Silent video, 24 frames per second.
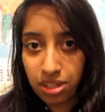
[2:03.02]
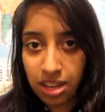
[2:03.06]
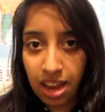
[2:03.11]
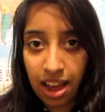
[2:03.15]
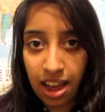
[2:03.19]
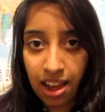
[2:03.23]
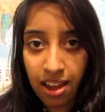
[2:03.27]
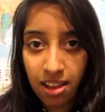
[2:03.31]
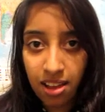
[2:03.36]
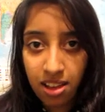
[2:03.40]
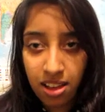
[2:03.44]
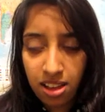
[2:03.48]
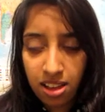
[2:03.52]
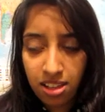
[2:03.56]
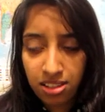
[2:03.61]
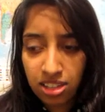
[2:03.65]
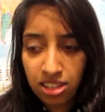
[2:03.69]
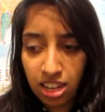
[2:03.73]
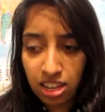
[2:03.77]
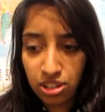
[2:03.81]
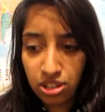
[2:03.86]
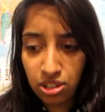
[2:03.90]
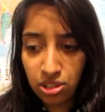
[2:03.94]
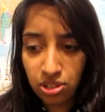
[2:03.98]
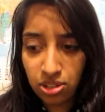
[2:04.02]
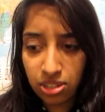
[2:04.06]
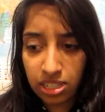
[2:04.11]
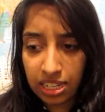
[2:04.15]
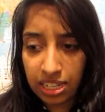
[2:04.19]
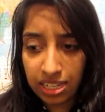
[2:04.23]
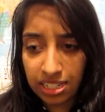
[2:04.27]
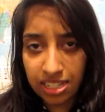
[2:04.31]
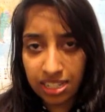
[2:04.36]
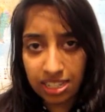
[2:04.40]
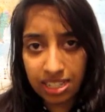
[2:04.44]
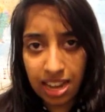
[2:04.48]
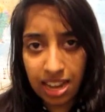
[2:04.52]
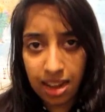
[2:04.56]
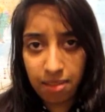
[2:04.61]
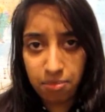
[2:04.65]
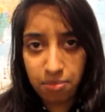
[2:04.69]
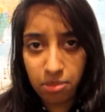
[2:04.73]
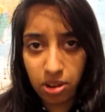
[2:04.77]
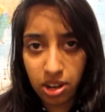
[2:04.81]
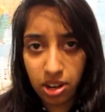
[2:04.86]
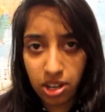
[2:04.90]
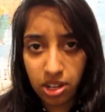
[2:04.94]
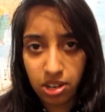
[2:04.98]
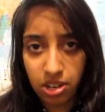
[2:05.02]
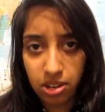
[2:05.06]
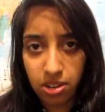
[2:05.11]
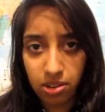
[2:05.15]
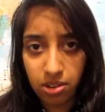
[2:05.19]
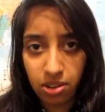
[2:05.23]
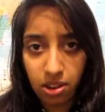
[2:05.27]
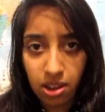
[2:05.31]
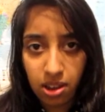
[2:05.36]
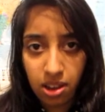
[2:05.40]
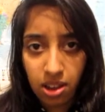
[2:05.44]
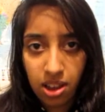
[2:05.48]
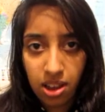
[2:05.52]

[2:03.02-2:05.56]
yet they're choosing to stand by you